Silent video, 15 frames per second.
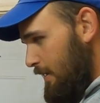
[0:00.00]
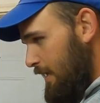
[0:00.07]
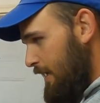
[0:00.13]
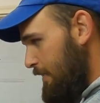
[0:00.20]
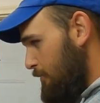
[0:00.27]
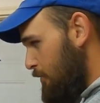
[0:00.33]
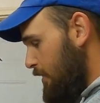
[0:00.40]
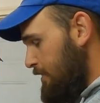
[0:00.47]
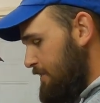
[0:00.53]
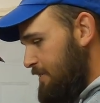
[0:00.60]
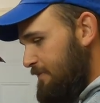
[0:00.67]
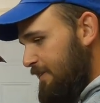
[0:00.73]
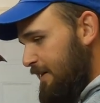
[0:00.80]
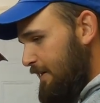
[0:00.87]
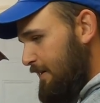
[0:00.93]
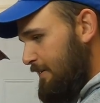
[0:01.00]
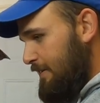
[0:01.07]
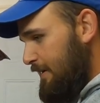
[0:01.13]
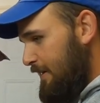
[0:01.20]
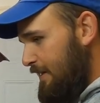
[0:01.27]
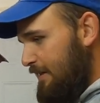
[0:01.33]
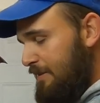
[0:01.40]
It runs fine.
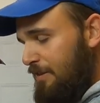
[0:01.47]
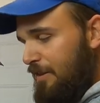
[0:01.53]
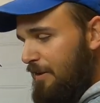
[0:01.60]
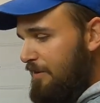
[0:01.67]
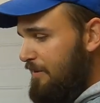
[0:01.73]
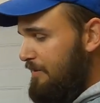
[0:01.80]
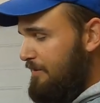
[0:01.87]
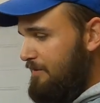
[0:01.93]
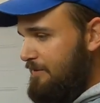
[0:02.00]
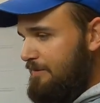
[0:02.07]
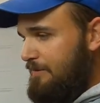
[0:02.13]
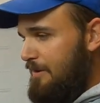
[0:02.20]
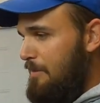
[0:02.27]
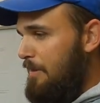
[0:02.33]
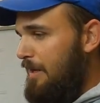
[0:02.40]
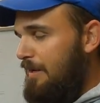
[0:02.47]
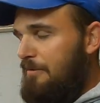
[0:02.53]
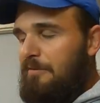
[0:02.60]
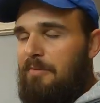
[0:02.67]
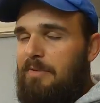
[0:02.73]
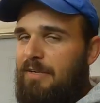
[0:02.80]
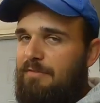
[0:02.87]
I think I mean, I
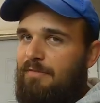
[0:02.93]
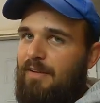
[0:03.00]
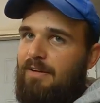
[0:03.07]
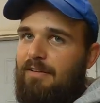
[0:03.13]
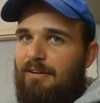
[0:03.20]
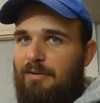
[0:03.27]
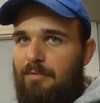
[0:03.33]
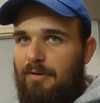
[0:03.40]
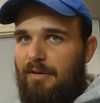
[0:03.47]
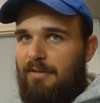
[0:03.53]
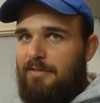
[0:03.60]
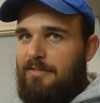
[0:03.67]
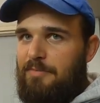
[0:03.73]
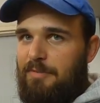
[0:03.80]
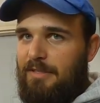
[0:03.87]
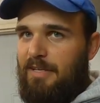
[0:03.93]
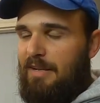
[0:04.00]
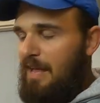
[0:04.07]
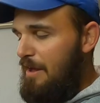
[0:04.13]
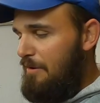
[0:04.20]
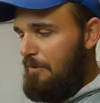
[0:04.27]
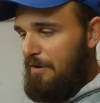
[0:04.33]
am not a fan of carburetors,
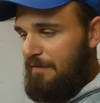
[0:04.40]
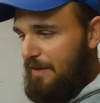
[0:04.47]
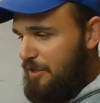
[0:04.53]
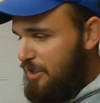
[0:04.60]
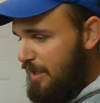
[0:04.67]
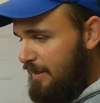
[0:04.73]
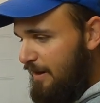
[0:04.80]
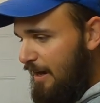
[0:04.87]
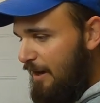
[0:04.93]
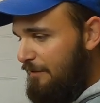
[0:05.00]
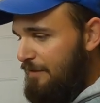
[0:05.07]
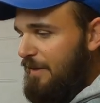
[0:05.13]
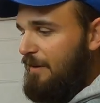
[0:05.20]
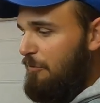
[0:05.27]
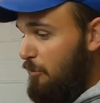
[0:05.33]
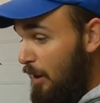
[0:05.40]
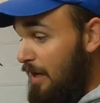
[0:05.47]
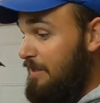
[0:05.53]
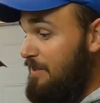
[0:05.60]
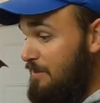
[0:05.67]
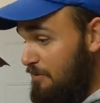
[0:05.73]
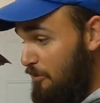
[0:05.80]
but if I shut it off, it
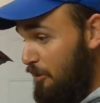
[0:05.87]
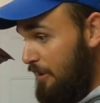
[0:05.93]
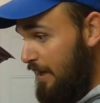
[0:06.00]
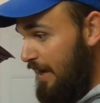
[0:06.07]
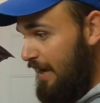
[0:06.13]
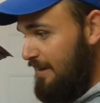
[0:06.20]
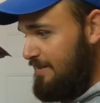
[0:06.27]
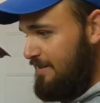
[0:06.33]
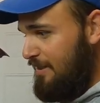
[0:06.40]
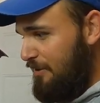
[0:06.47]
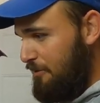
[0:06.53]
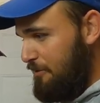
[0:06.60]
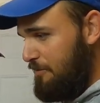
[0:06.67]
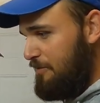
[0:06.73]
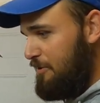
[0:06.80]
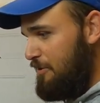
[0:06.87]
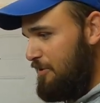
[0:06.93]
wants more gas and it'll.